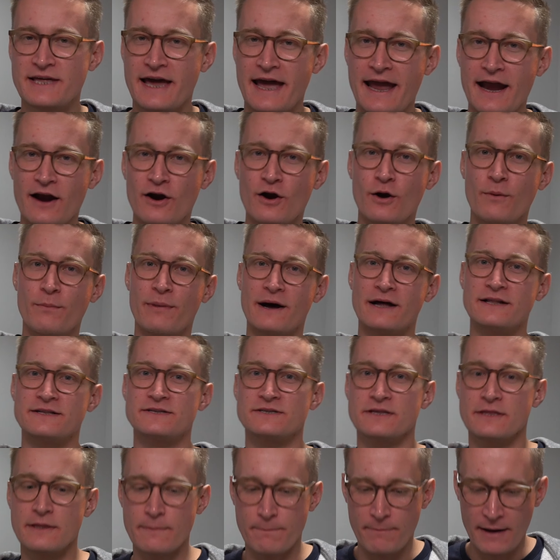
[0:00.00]
the arrow
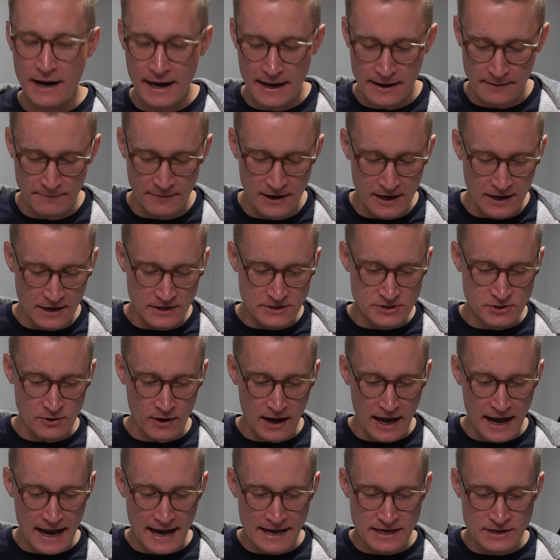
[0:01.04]
buttons on the bottom.
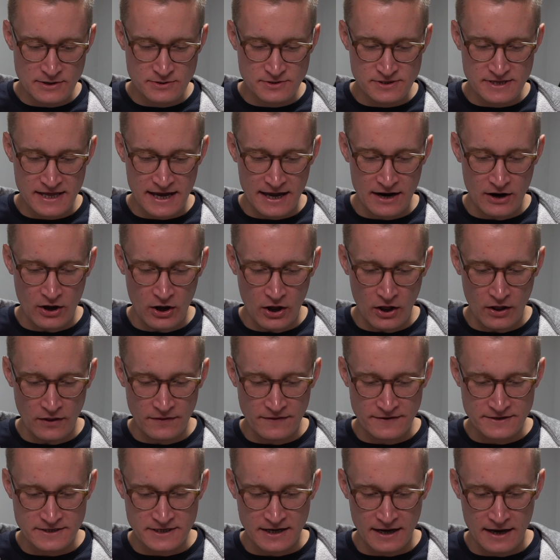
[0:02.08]
So I use that all
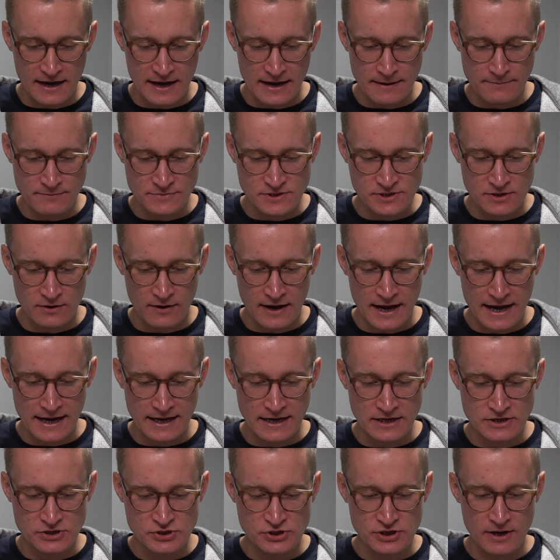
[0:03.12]
the time. So I
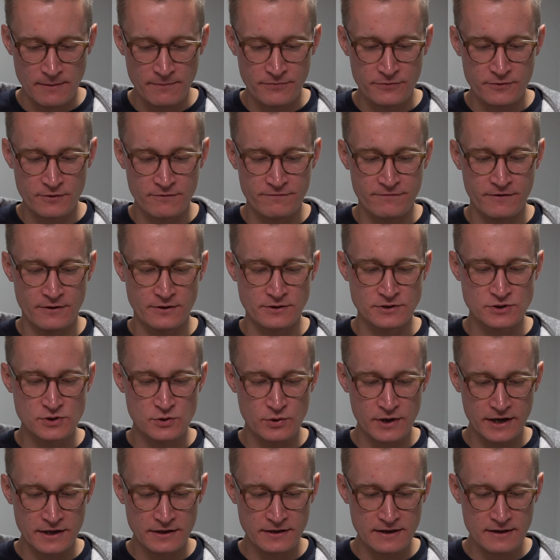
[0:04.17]
can jump through photos
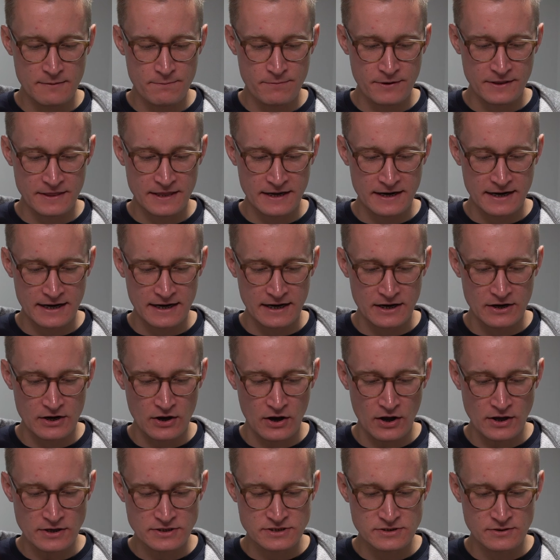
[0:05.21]
quickly, but then I can
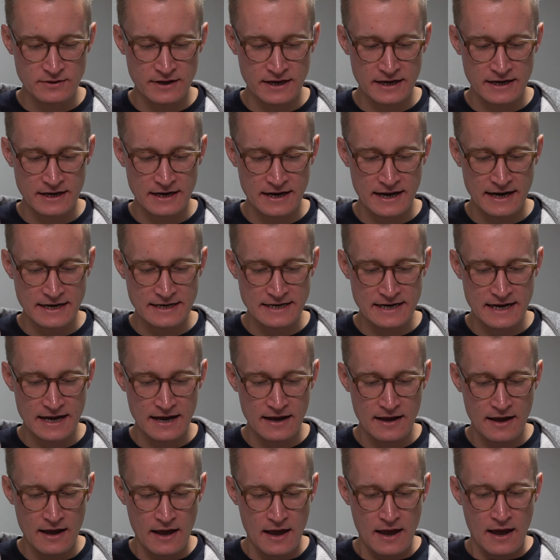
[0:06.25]
also get an
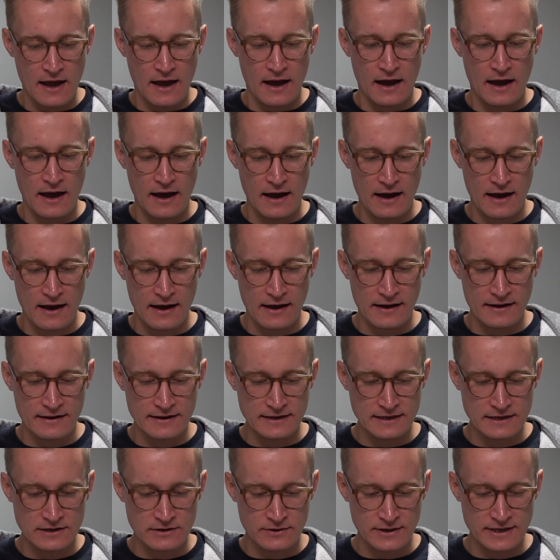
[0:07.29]
idea
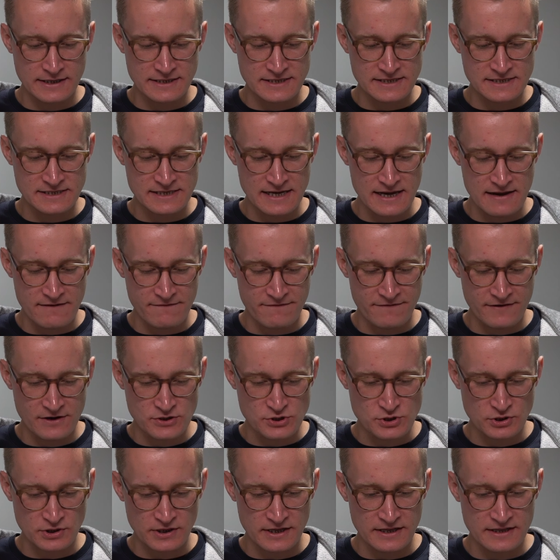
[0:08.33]
and see
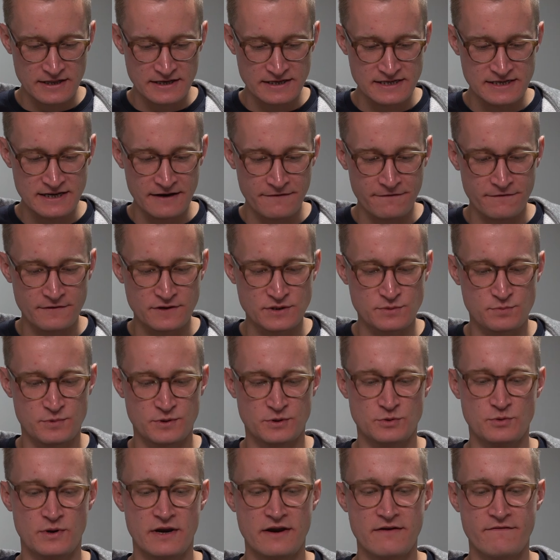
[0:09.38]
visually the difference
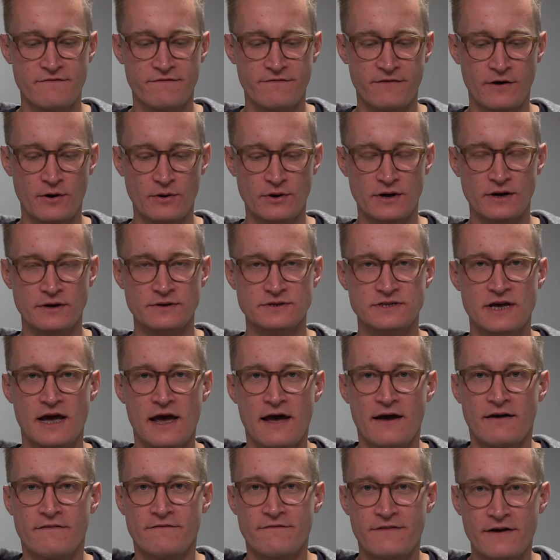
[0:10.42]
between photos
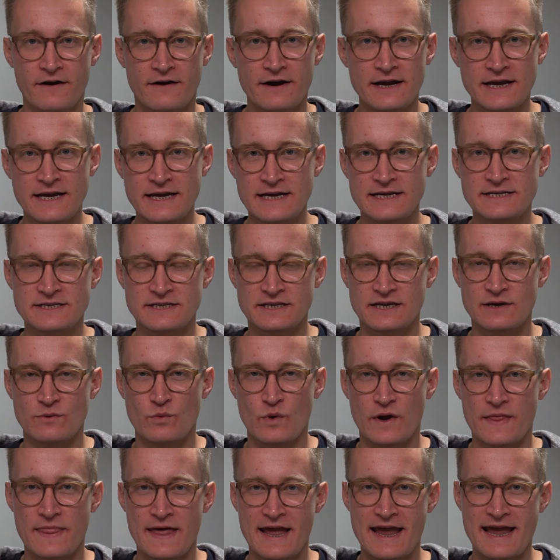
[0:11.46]
very easily
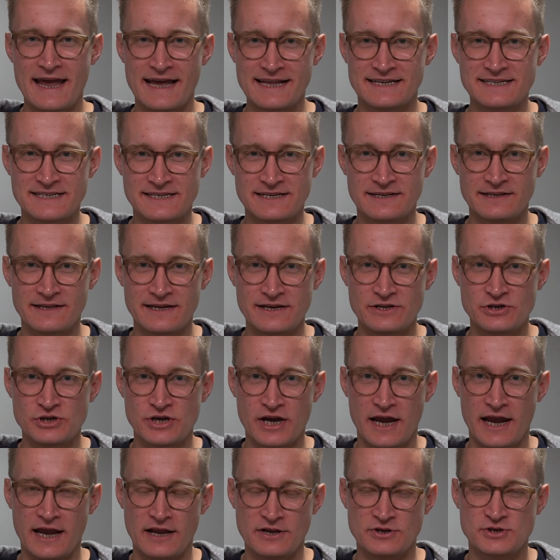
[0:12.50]
when they instantly
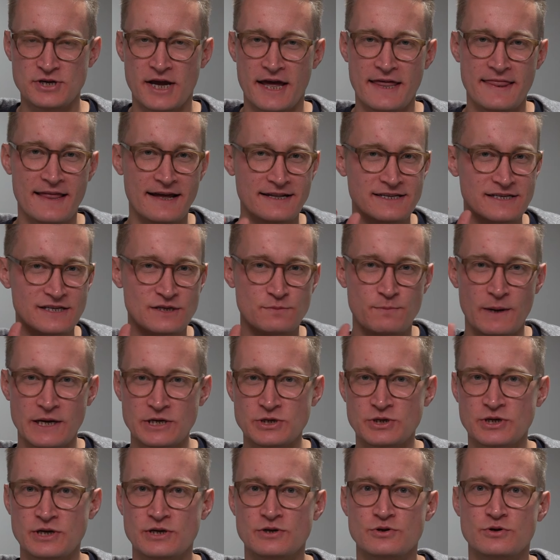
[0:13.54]
change. And that's
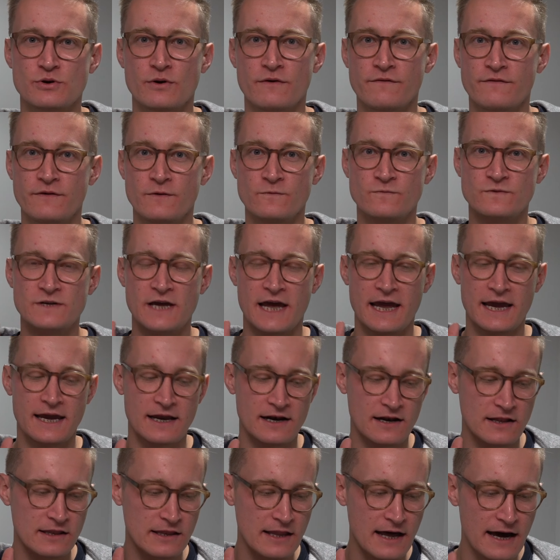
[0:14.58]
especially true if you've
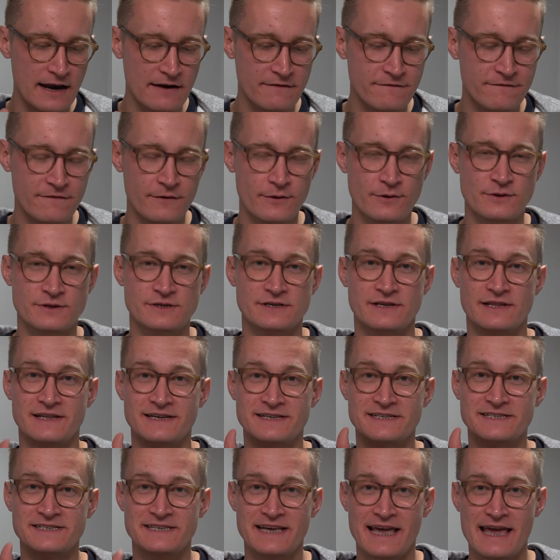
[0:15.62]
taken a lot of photos of the
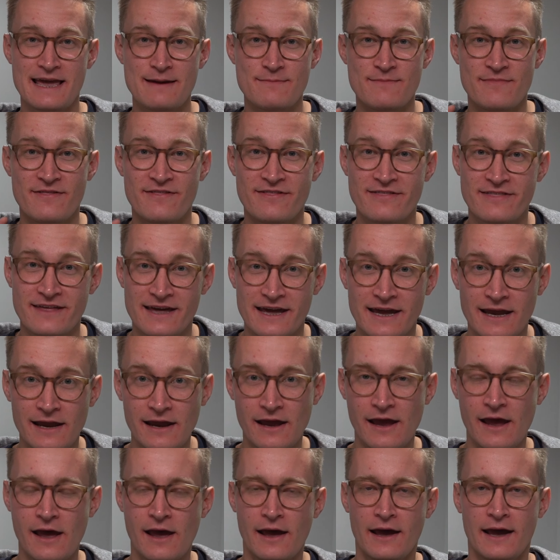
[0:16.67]
same
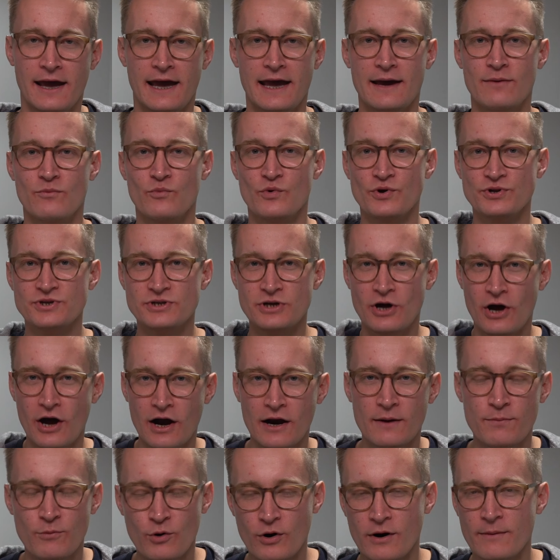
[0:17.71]
thing, and we'll
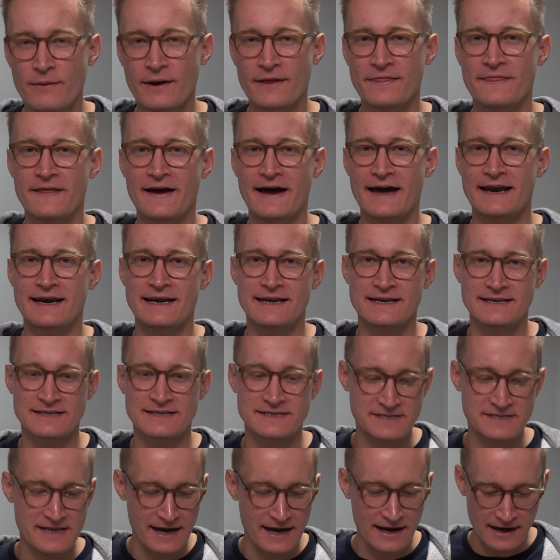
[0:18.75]
talk more about that in a
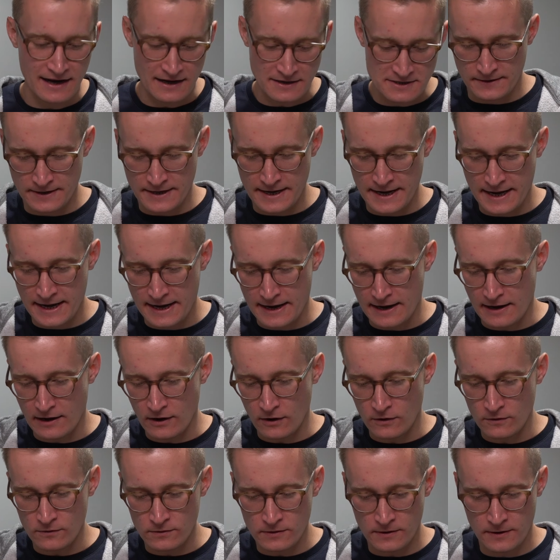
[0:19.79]
second.
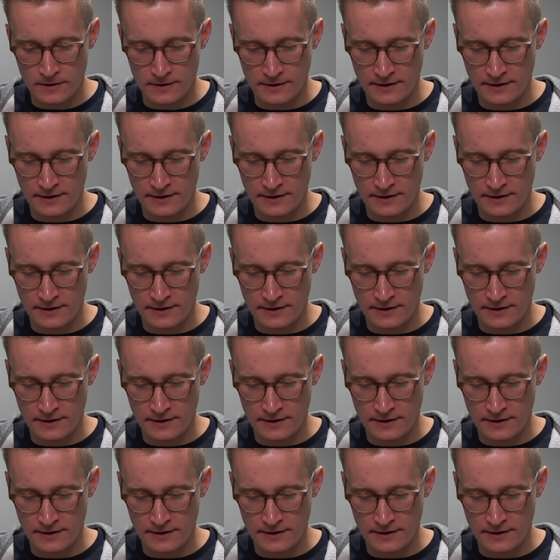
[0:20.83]
Now,